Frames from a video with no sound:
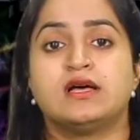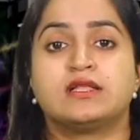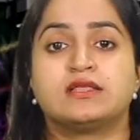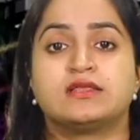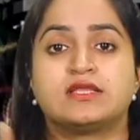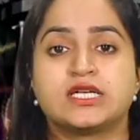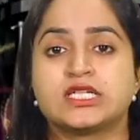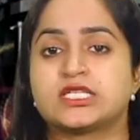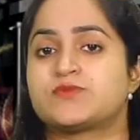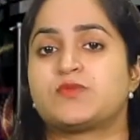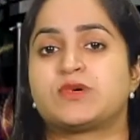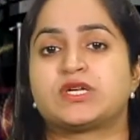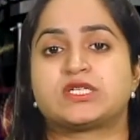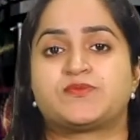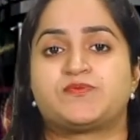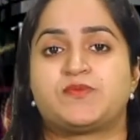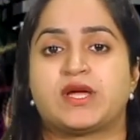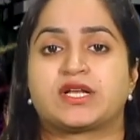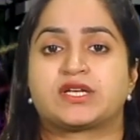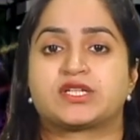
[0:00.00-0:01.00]
This
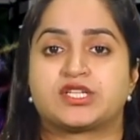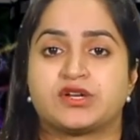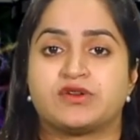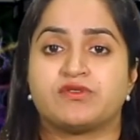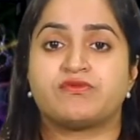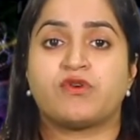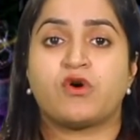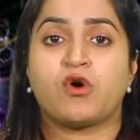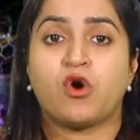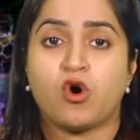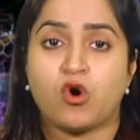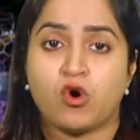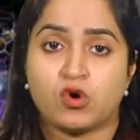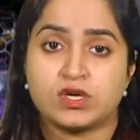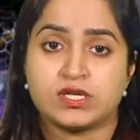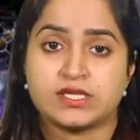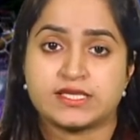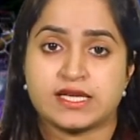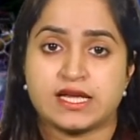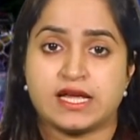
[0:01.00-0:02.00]
perspective
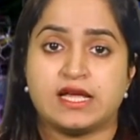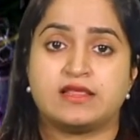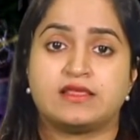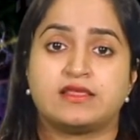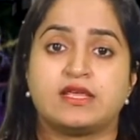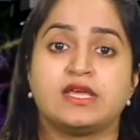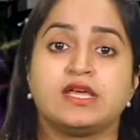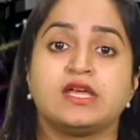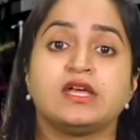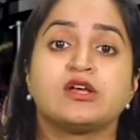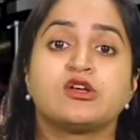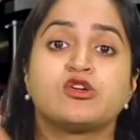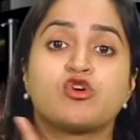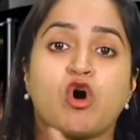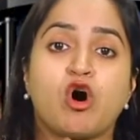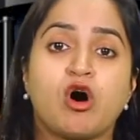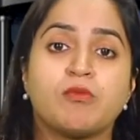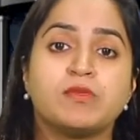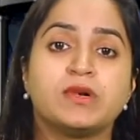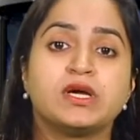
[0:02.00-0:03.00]
holds in the
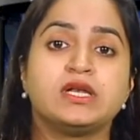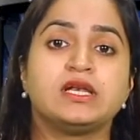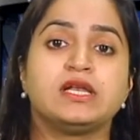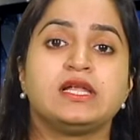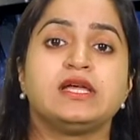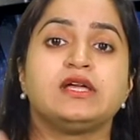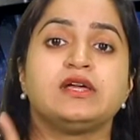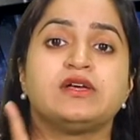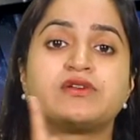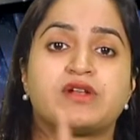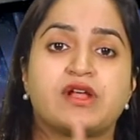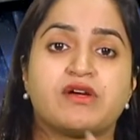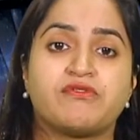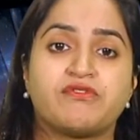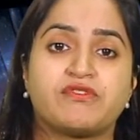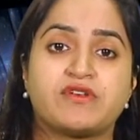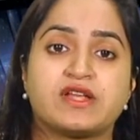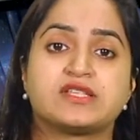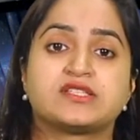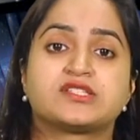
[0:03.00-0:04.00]
commonly
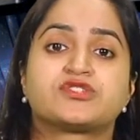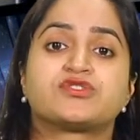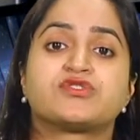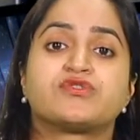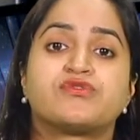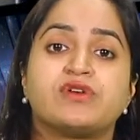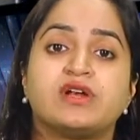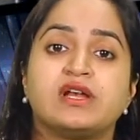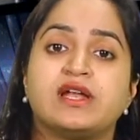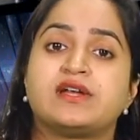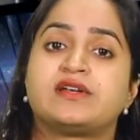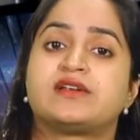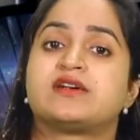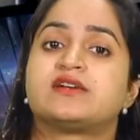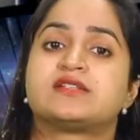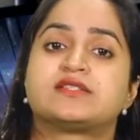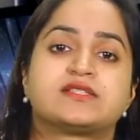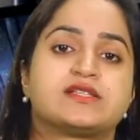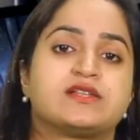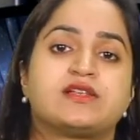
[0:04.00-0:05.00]
referenced related
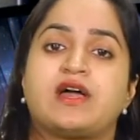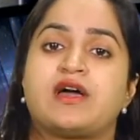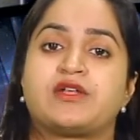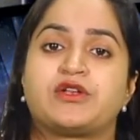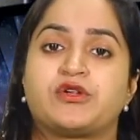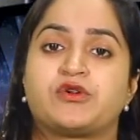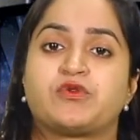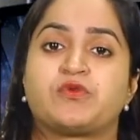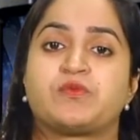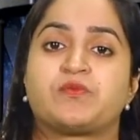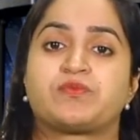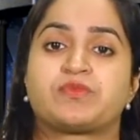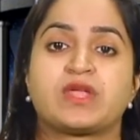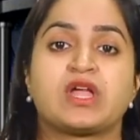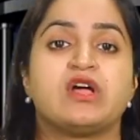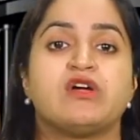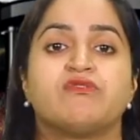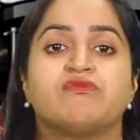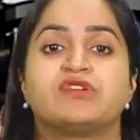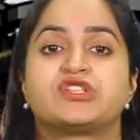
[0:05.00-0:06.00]
scenario,
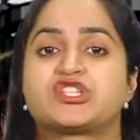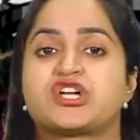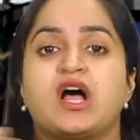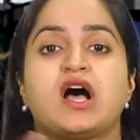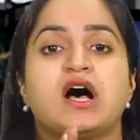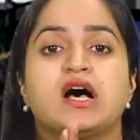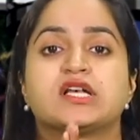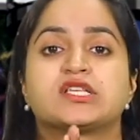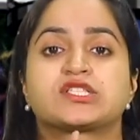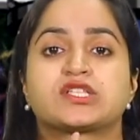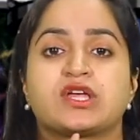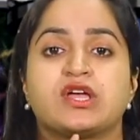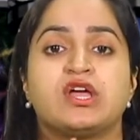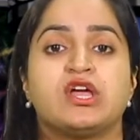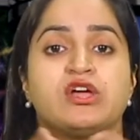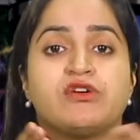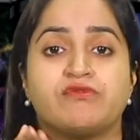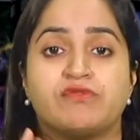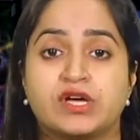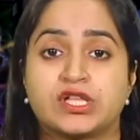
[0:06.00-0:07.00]
which asks
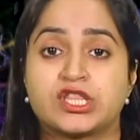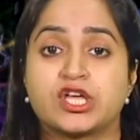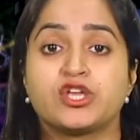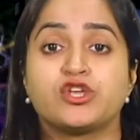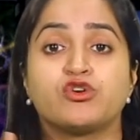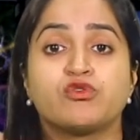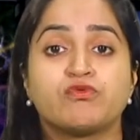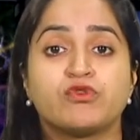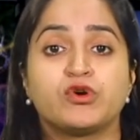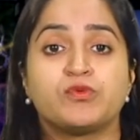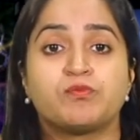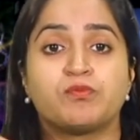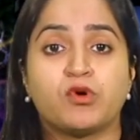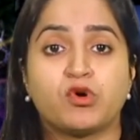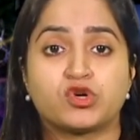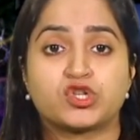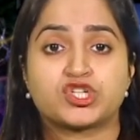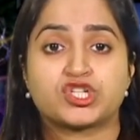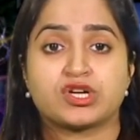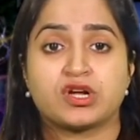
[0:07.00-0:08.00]
whether you would
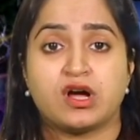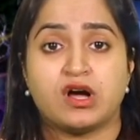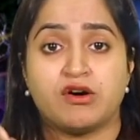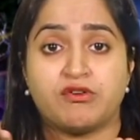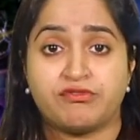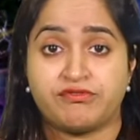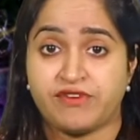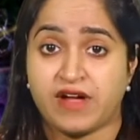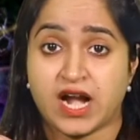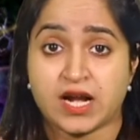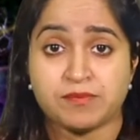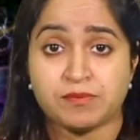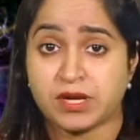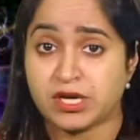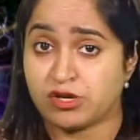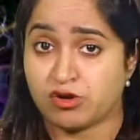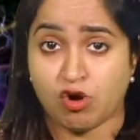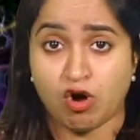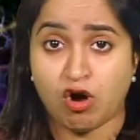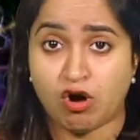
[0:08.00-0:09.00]
push a fat
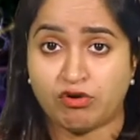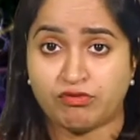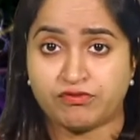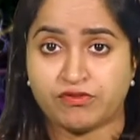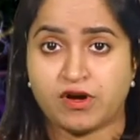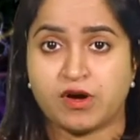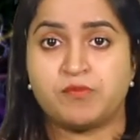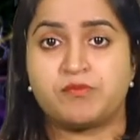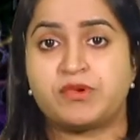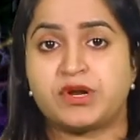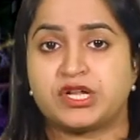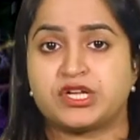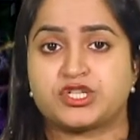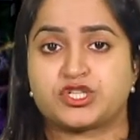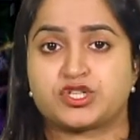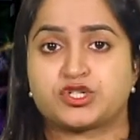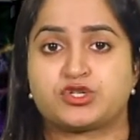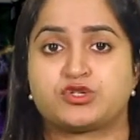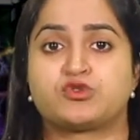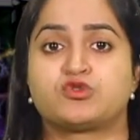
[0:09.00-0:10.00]
man off a
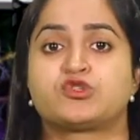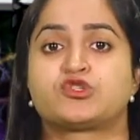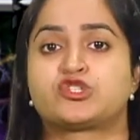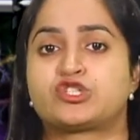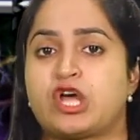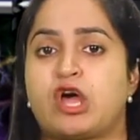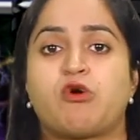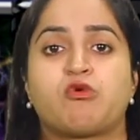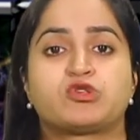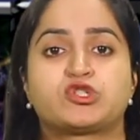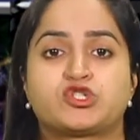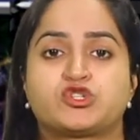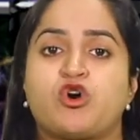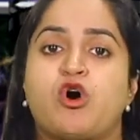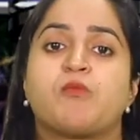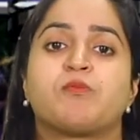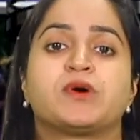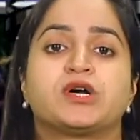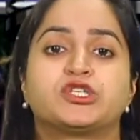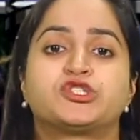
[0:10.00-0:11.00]
bridge to
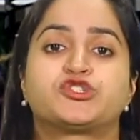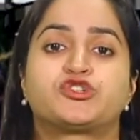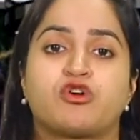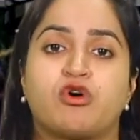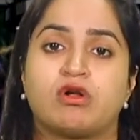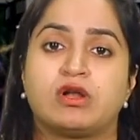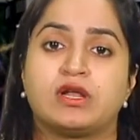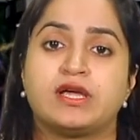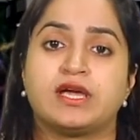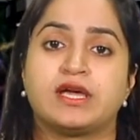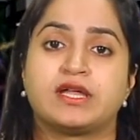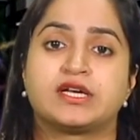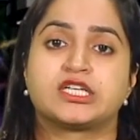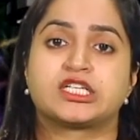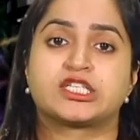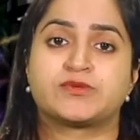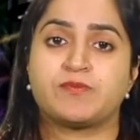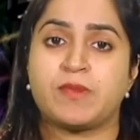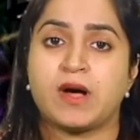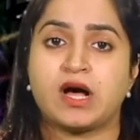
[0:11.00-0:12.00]
stop a trolley in
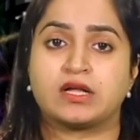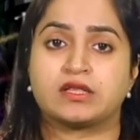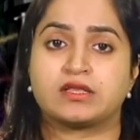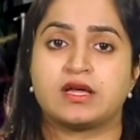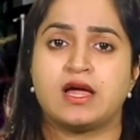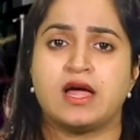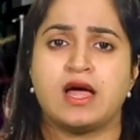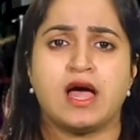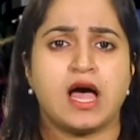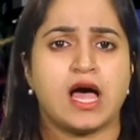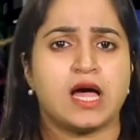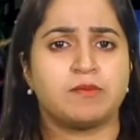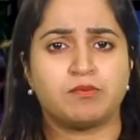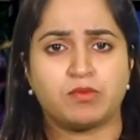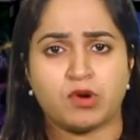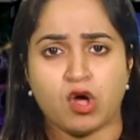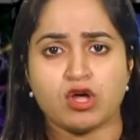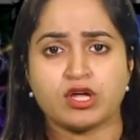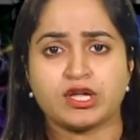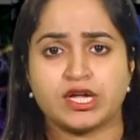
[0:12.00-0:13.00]
its path and
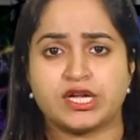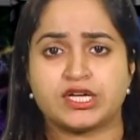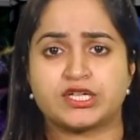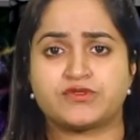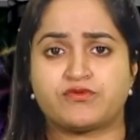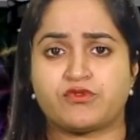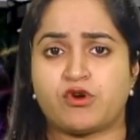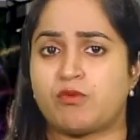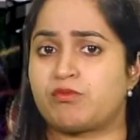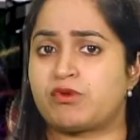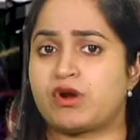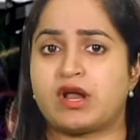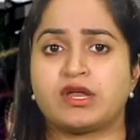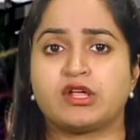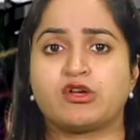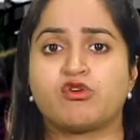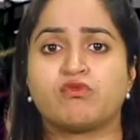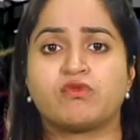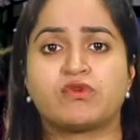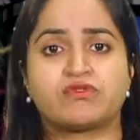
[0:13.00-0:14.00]
block it from running
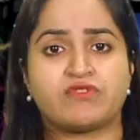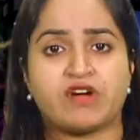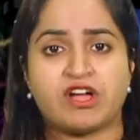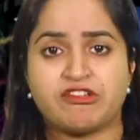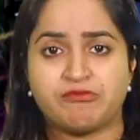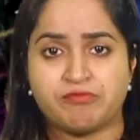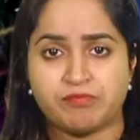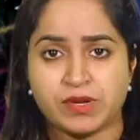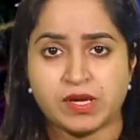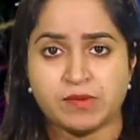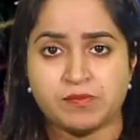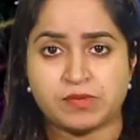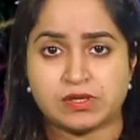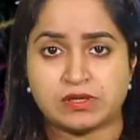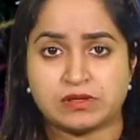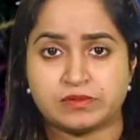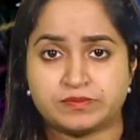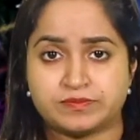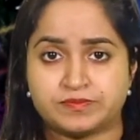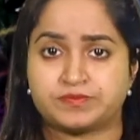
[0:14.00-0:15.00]
over 5 people.